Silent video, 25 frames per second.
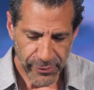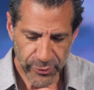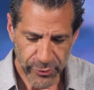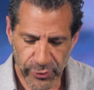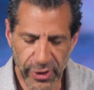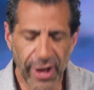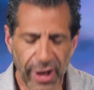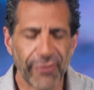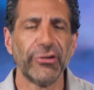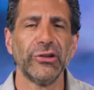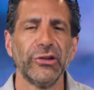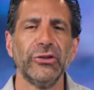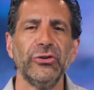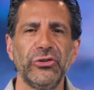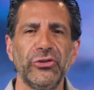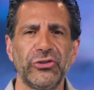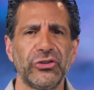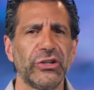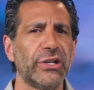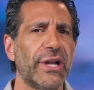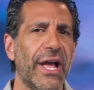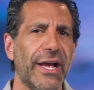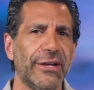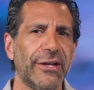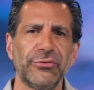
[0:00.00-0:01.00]

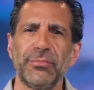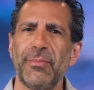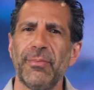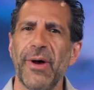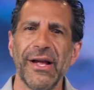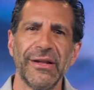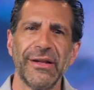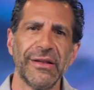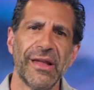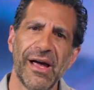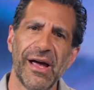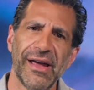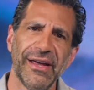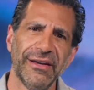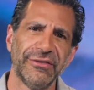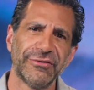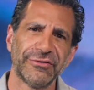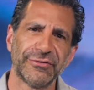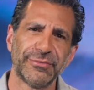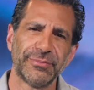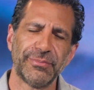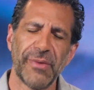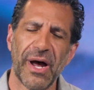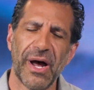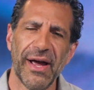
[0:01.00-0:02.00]
revolutionized my
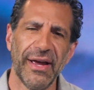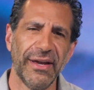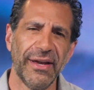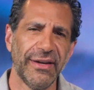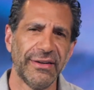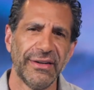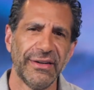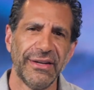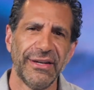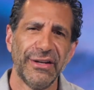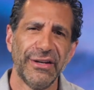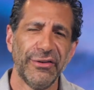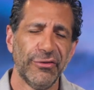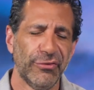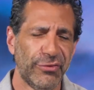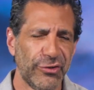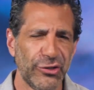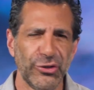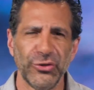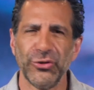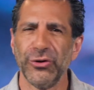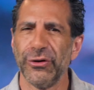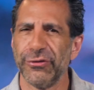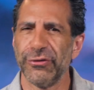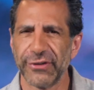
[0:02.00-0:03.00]
life. My
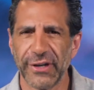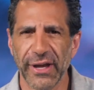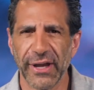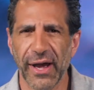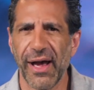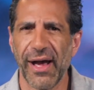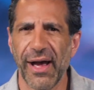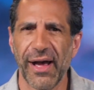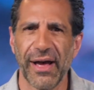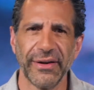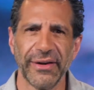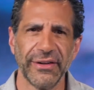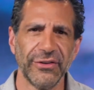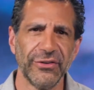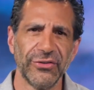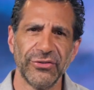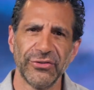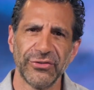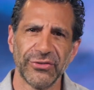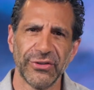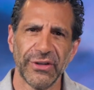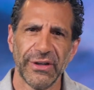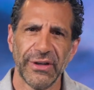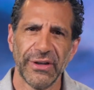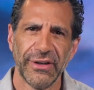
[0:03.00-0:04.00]
view of God
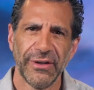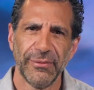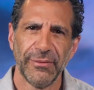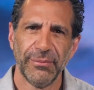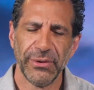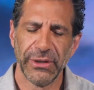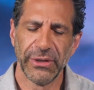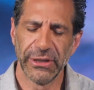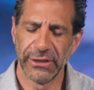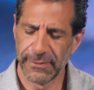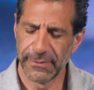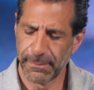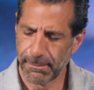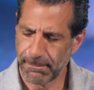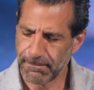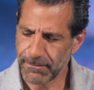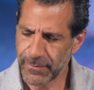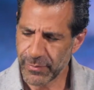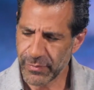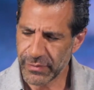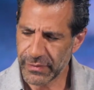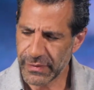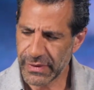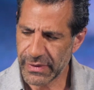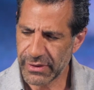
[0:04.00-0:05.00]
has been
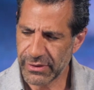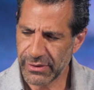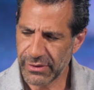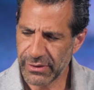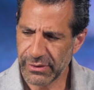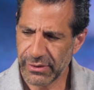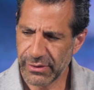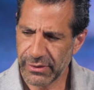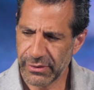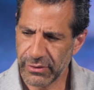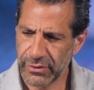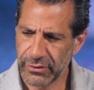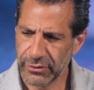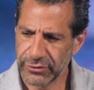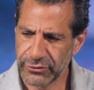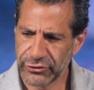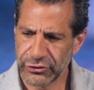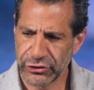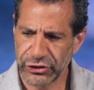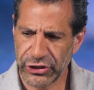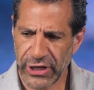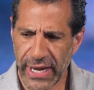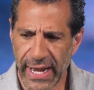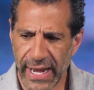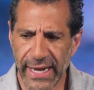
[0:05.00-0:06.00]

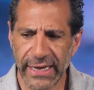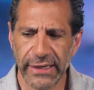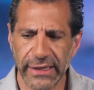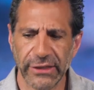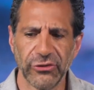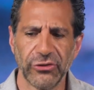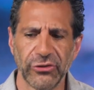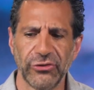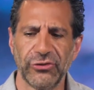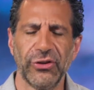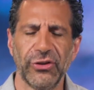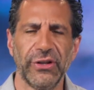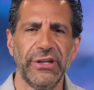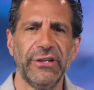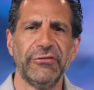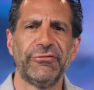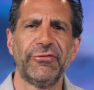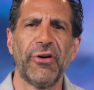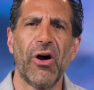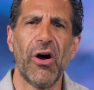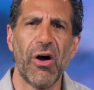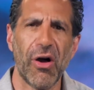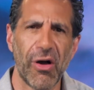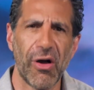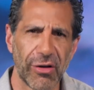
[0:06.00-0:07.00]
changed,
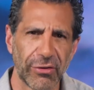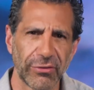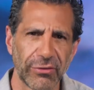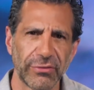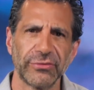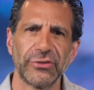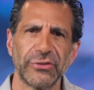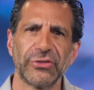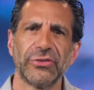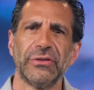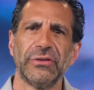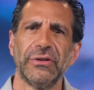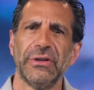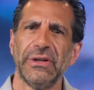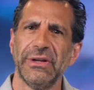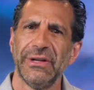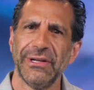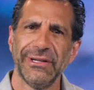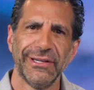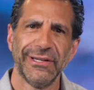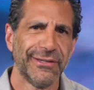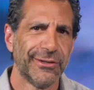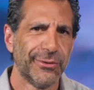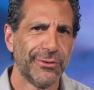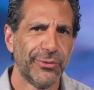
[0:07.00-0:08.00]
evolved.
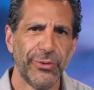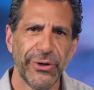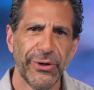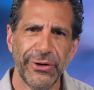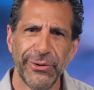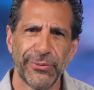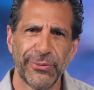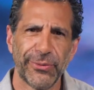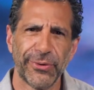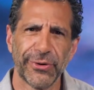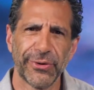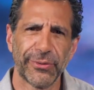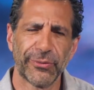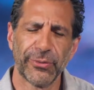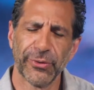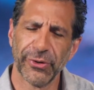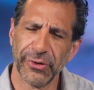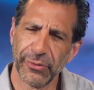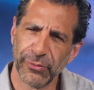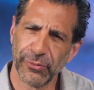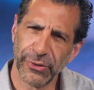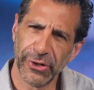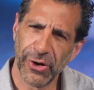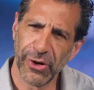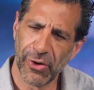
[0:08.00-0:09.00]

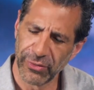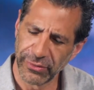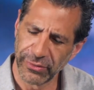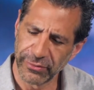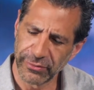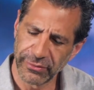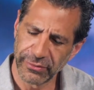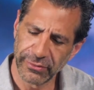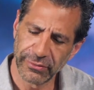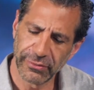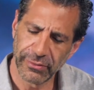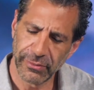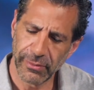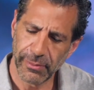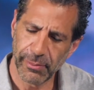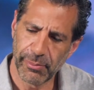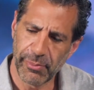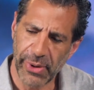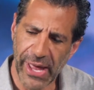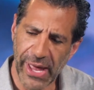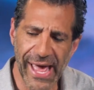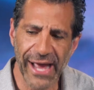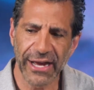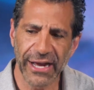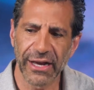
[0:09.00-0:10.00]
We don't
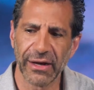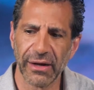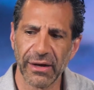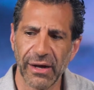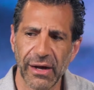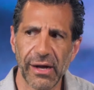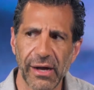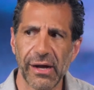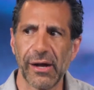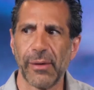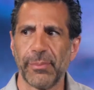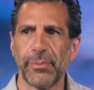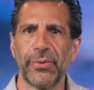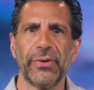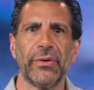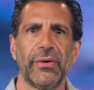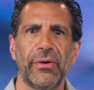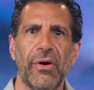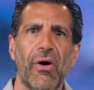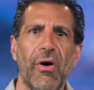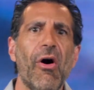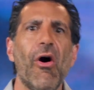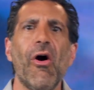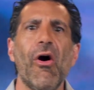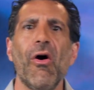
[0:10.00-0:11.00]
back
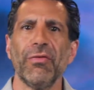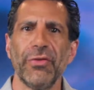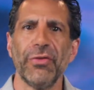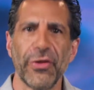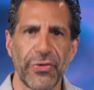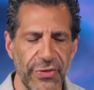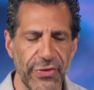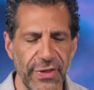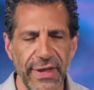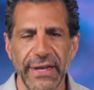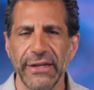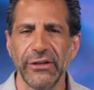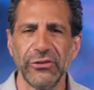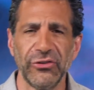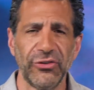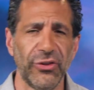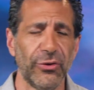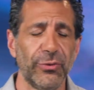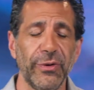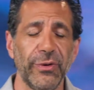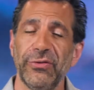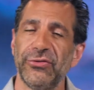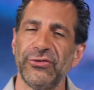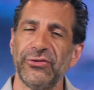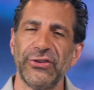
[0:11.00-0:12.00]
up all the things
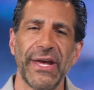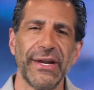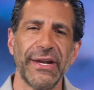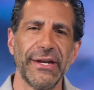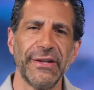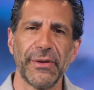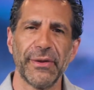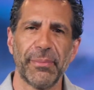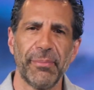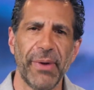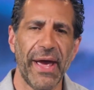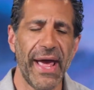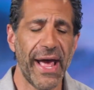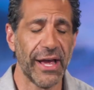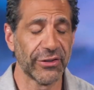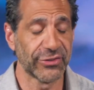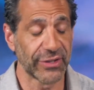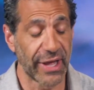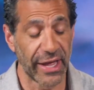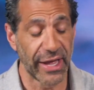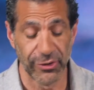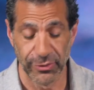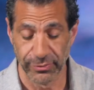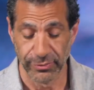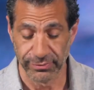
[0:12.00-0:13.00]
that we've said in the
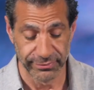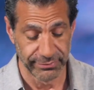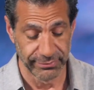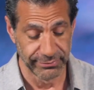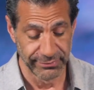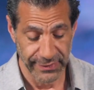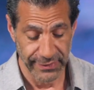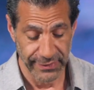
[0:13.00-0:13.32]
past. I don't